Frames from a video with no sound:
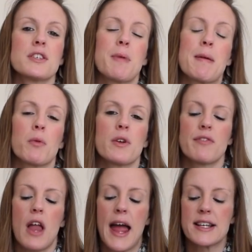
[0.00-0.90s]
as people would have
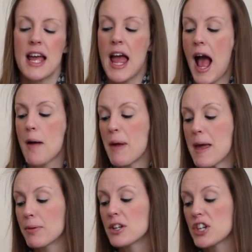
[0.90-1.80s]
liked, and
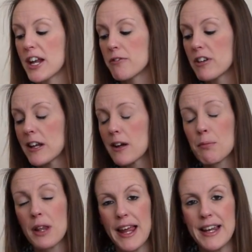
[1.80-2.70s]
people are genuinely
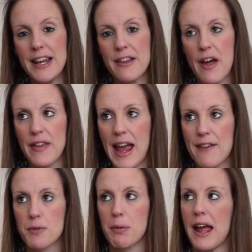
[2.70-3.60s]
complaining that they
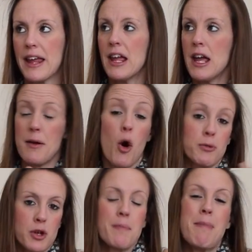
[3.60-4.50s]
have to pay
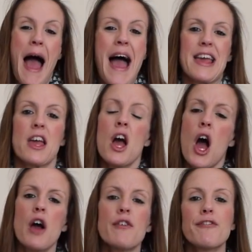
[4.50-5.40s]

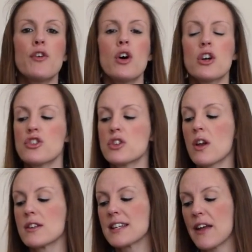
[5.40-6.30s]
over $400
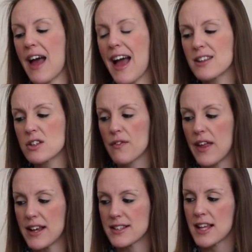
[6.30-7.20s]
to get their hands on
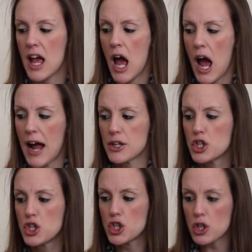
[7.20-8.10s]
this and
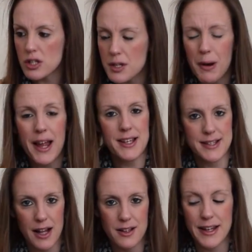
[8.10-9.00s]
just to play a
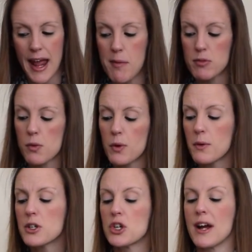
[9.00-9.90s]
Zelda game. So I want
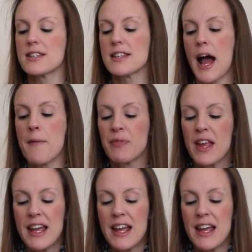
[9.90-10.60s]
to address that.